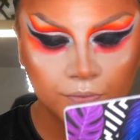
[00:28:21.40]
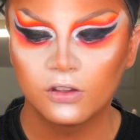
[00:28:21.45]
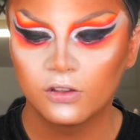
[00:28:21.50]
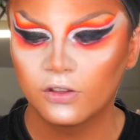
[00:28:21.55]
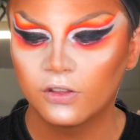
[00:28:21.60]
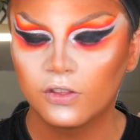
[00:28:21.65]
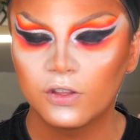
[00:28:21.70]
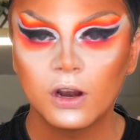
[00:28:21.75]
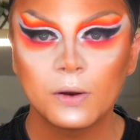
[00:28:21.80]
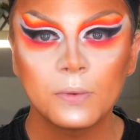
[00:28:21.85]

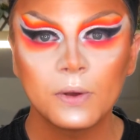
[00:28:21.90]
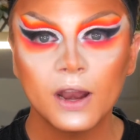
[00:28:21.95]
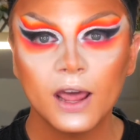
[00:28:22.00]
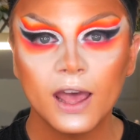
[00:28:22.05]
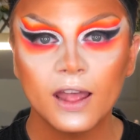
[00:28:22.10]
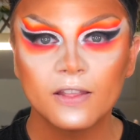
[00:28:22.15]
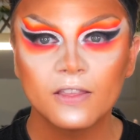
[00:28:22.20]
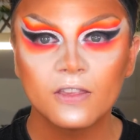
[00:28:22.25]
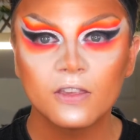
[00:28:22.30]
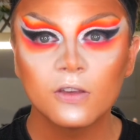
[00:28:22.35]
So now I'm going to
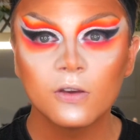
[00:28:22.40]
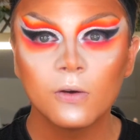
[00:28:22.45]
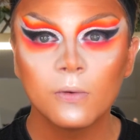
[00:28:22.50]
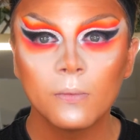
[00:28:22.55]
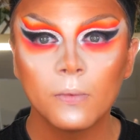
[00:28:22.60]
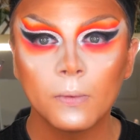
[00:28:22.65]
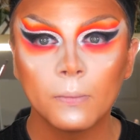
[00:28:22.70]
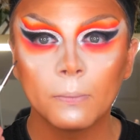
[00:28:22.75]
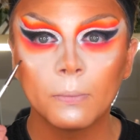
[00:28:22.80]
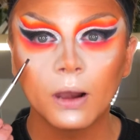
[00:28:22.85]
add
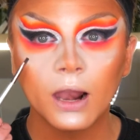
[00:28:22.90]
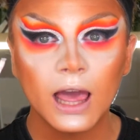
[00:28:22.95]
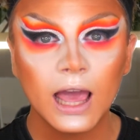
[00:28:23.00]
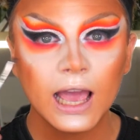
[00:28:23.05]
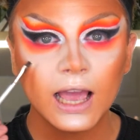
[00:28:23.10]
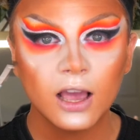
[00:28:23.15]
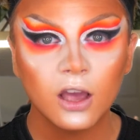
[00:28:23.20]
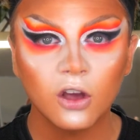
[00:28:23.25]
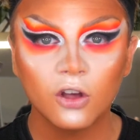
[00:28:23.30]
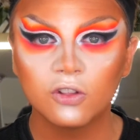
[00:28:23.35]
some
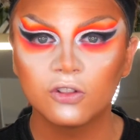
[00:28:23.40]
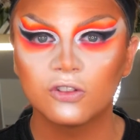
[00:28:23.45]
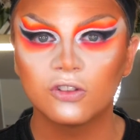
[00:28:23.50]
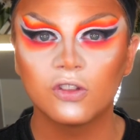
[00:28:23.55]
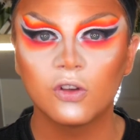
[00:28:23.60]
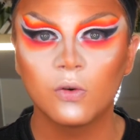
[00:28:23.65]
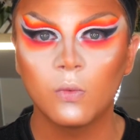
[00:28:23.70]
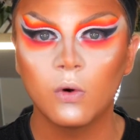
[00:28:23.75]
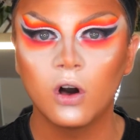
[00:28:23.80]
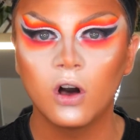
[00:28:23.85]
black onto
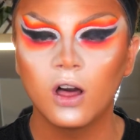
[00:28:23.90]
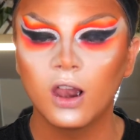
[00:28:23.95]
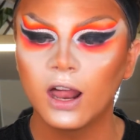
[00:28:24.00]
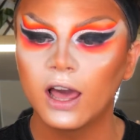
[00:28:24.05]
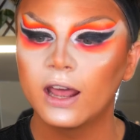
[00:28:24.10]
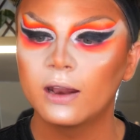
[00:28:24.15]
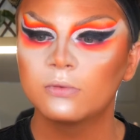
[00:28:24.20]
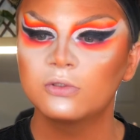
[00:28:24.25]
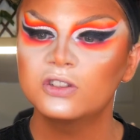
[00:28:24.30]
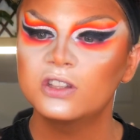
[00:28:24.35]
the
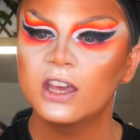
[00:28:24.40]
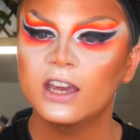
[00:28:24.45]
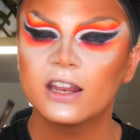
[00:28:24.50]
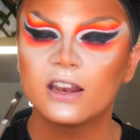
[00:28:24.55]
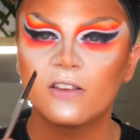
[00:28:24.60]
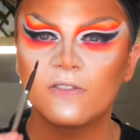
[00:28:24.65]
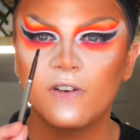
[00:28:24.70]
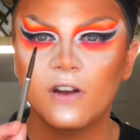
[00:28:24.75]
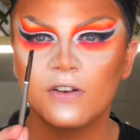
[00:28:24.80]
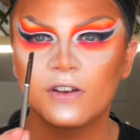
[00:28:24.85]
waterline. I'm just taking
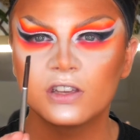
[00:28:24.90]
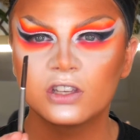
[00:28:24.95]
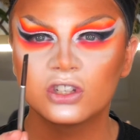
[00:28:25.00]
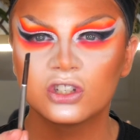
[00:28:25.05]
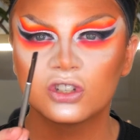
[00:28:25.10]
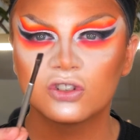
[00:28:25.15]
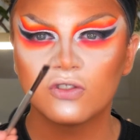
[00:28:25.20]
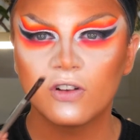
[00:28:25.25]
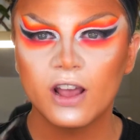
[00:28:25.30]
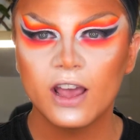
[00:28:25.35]
this very
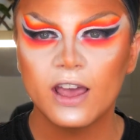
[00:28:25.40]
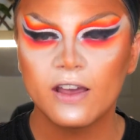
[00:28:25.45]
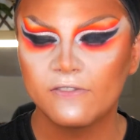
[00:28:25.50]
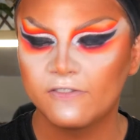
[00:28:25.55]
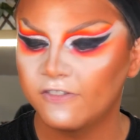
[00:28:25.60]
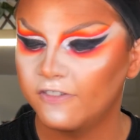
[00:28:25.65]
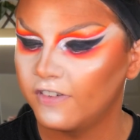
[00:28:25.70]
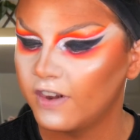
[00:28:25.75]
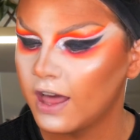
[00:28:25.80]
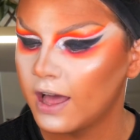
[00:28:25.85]
straight and
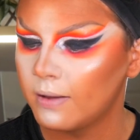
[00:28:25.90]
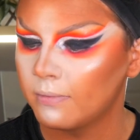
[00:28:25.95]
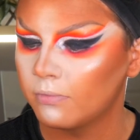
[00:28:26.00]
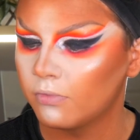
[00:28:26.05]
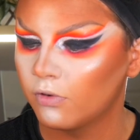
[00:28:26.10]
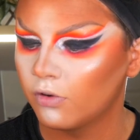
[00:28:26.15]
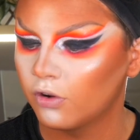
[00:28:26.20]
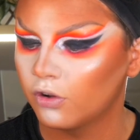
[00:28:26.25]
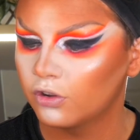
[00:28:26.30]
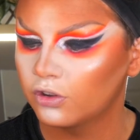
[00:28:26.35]
flat
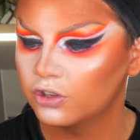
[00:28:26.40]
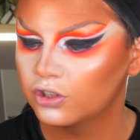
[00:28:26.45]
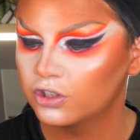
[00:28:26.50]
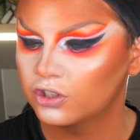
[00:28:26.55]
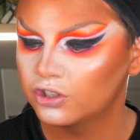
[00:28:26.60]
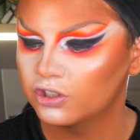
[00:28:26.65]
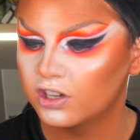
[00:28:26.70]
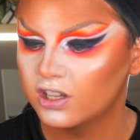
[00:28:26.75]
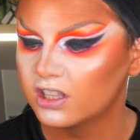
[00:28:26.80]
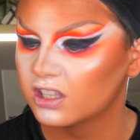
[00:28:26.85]

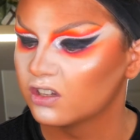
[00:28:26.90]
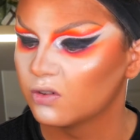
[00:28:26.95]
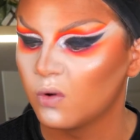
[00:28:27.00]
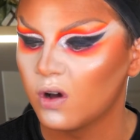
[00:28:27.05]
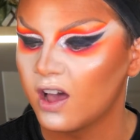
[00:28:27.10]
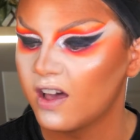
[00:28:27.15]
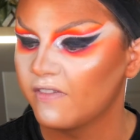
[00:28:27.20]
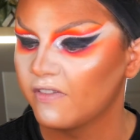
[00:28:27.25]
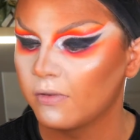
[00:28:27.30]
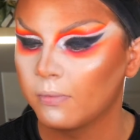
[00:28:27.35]
brush into
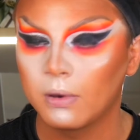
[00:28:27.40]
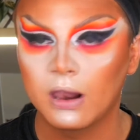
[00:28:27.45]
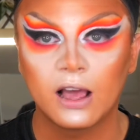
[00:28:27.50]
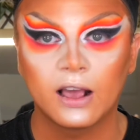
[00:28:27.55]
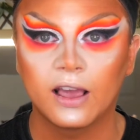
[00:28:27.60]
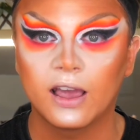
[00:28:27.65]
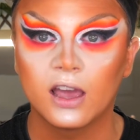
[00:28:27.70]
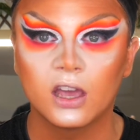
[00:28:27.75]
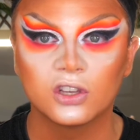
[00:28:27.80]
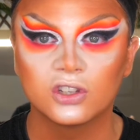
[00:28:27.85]
whatever black
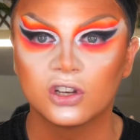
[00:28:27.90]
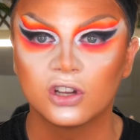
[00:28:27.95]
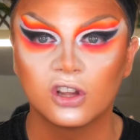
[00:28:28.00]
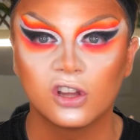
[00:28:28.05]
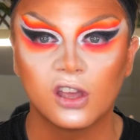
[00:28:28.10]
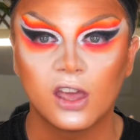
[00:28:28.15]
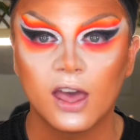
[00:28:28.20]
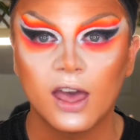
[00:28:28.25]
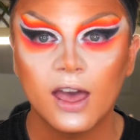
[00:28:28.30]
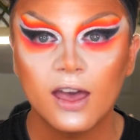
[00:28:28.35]
eyeshadow
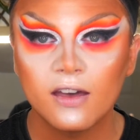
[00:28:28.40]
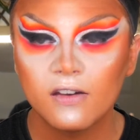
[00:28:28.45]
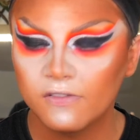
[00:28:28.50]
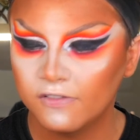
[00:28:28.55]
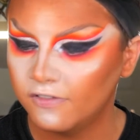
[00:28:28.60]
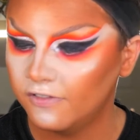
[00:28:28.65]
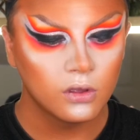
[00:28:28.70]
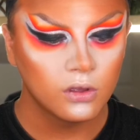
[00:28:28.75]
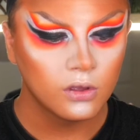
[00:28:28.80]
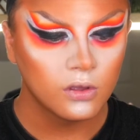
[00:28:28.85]
you
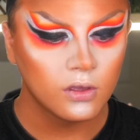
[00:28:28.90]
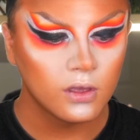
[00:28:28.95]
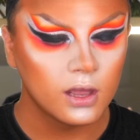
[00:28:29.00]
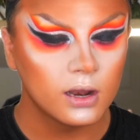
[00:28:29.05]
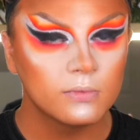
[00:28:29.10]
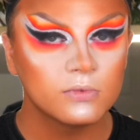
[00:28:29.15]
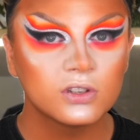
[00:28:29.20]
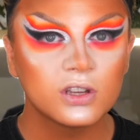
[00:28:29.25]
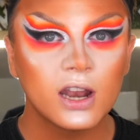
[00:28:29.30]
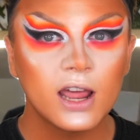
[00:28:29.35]
have. And
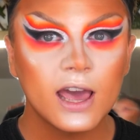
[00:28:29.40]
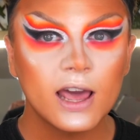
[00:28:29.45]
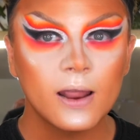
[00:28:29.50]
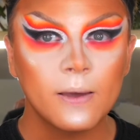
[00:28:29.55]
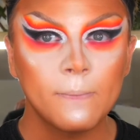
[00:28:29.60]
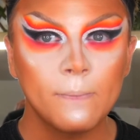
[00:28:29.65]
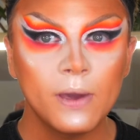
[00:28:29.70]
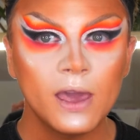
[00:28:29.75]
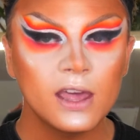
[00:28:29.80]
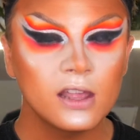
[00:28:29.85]
I'm just going to add
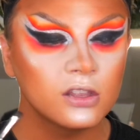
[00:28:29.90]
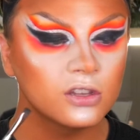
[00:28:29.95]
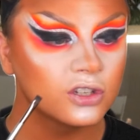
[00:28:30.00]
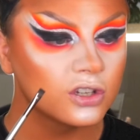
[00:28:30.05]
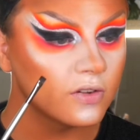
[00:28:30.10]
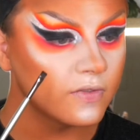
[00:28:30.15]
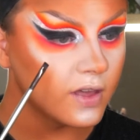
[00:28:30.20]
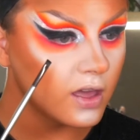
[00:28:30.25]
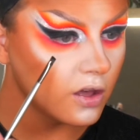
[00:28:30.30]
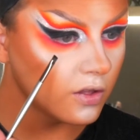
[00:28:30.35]
a pinch
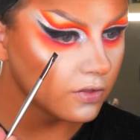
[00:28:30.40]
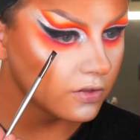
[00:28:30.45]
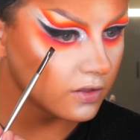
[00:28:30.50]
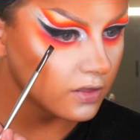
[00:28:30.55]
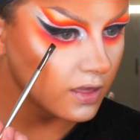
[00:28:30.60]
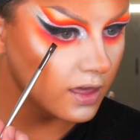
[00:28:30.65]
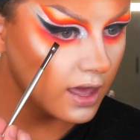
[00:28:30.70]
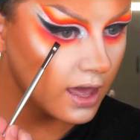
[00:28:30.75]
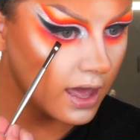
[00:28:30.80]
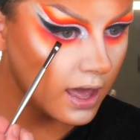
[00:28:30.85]
of it onto
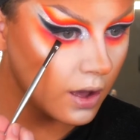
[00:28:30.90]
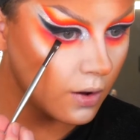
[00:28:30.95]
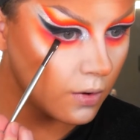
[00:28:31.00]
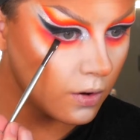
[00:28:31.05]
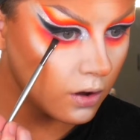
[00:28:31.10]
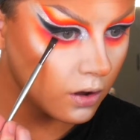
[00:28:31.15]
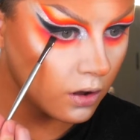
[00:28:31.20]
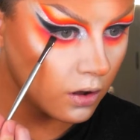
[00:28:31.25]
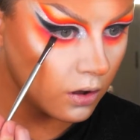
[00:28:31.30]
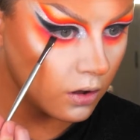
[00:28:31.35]
the
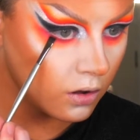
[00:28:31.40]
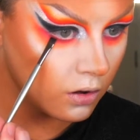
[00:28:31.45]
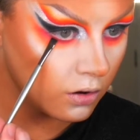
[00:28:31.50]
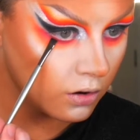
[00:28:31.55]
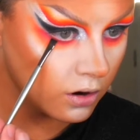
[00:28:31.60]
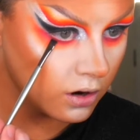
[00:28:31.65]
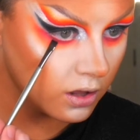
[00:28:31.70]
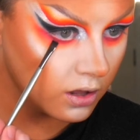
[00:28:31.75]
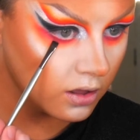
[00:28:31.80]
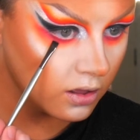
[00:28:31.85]
outer
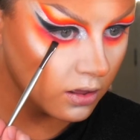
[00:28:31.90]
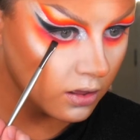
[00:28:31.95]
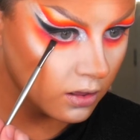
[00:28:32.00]
corner